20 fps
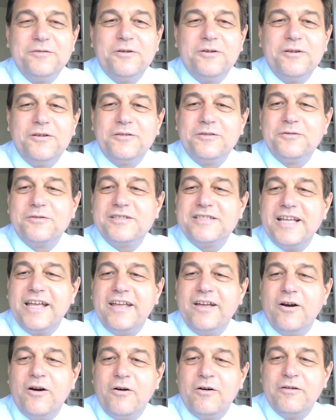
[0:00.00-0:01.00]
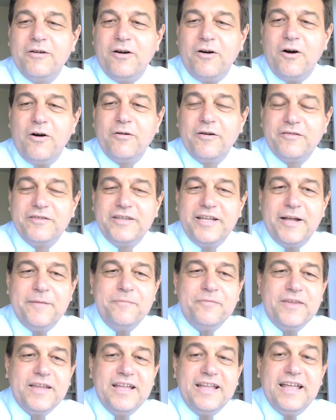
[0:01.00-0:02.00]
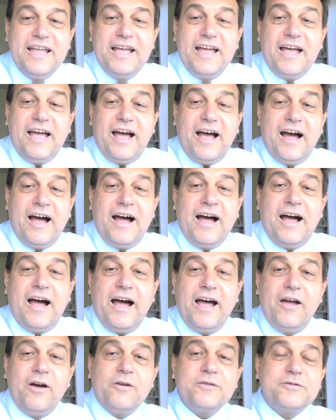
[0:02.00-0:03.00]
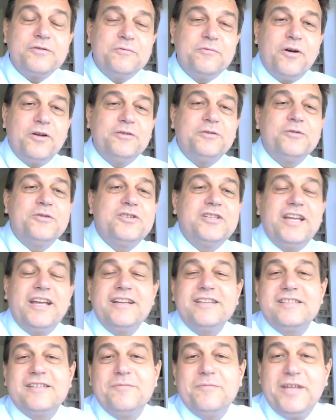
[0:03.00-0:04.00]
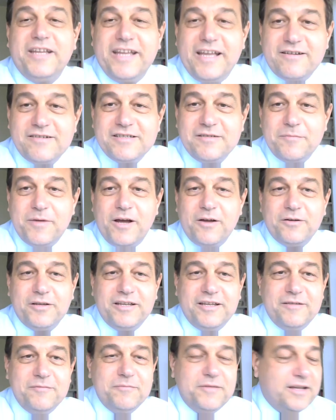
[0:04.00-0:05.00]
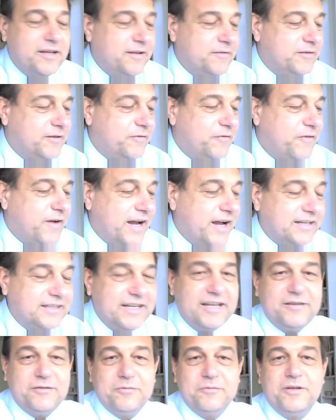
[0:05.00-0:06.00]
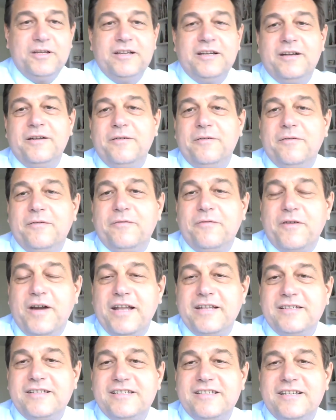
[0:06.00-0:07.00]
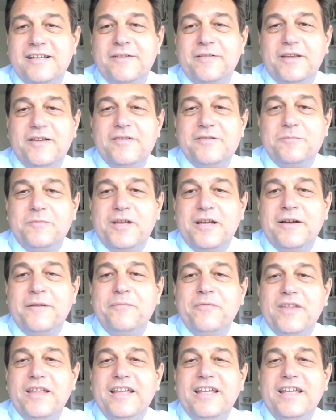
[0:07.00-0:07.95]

to to say all, all of them. Uh, I also want to share something else about him, uh, the fact that we are friends uh, gives me a, uh,